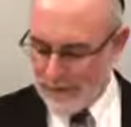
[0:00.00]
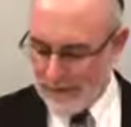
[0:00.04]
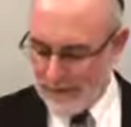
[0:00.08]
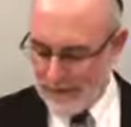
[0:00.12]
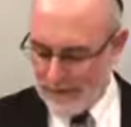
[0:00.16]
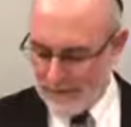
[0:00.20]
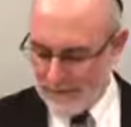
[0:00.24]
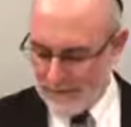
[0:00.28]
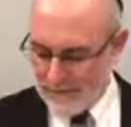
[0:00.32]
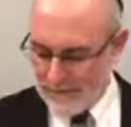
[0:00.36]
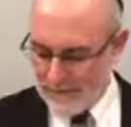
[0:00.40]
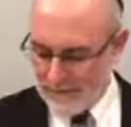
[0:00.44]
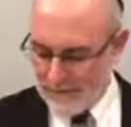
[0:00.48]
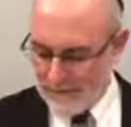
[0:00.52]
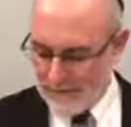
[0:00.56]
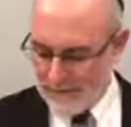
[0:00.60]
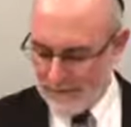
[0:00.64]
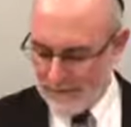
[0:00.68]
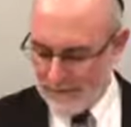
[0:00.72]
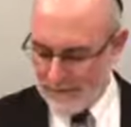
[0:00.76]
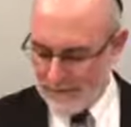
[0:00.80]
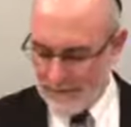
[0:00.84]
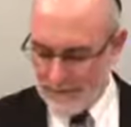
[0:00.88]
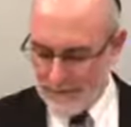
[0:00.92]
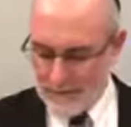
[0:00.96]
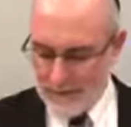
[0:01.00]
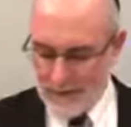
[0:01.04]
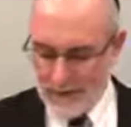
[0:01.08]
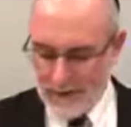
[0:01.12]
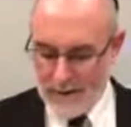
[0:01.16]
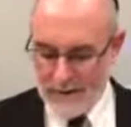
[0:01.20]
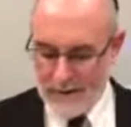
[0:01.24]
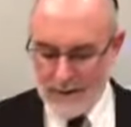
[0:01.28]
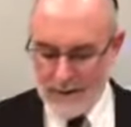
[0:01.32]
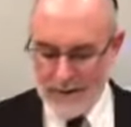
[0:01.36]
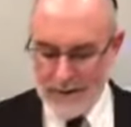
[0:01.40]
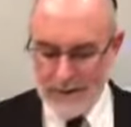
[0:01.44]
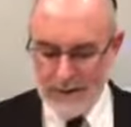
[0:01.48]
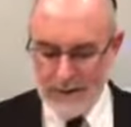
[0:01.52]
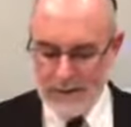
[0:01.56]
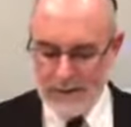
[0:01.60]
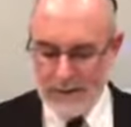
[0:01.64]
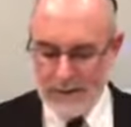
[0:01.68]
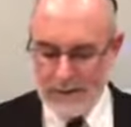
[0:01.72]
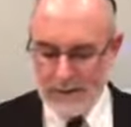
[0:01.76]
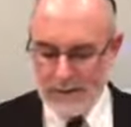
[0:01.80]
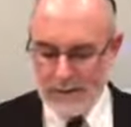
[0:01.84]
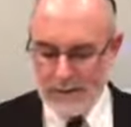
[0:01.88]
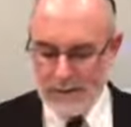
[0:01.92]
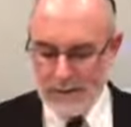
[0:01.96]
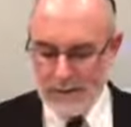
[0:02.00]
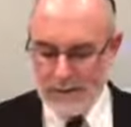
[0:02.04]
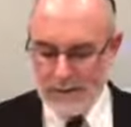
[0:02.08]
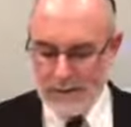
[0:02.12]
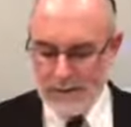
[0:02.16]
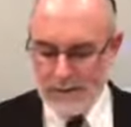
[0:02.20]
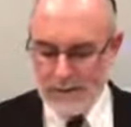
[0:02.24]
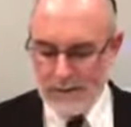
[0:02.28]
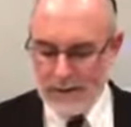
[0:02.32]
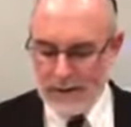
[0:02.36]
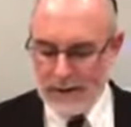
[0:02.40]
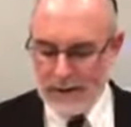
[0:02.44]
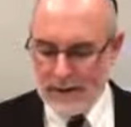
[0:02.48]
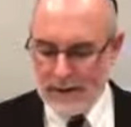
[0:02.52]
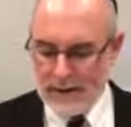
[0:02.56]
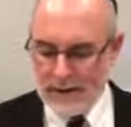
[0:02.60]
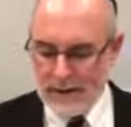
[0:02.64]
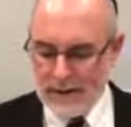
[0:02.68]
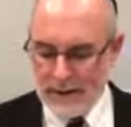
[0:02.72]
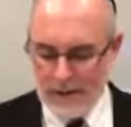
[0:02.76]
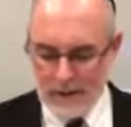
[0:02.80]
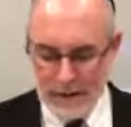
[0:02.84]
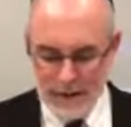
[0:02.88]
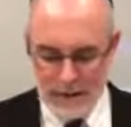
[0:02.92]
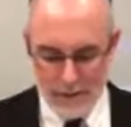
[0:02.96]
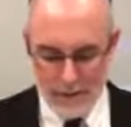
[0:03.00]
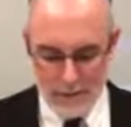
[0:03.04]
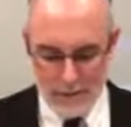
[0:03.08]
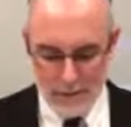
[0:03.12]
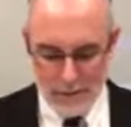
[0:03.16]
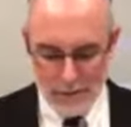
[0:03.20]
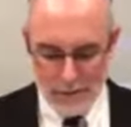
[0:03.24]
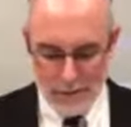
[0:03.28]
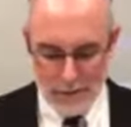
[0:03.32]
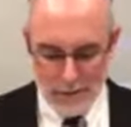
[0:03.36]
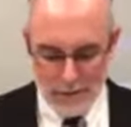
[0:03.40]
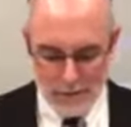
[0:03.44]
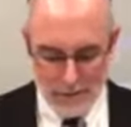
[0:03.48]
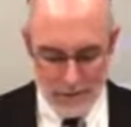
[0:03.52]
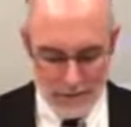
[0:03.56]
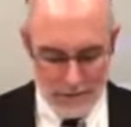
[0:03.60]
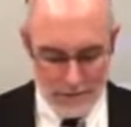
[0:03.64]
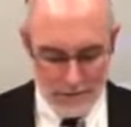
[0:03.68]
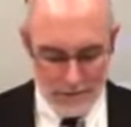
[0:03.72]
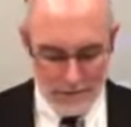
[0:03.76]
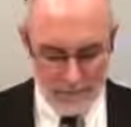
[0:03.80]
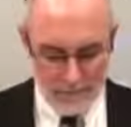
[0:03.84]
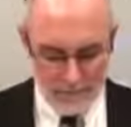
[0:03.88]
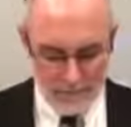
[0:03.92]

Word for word: thing of these, I'm just finding the language here.